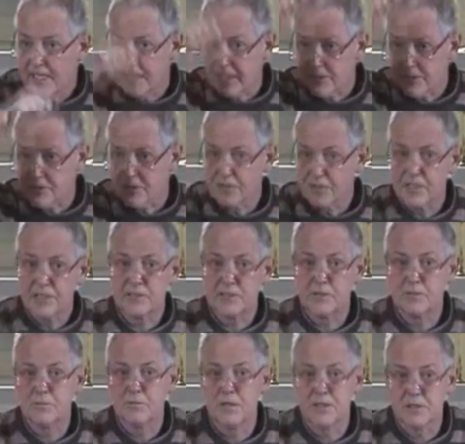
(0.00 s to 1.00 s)
it actually
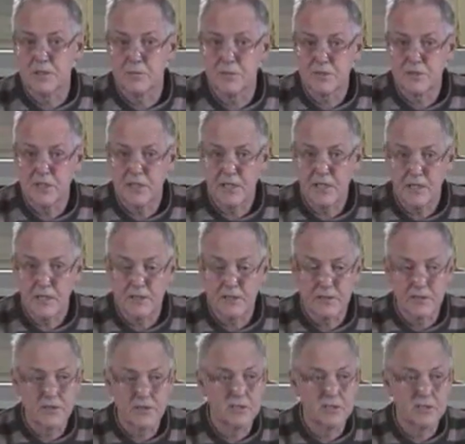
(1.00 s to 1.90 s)
is a particular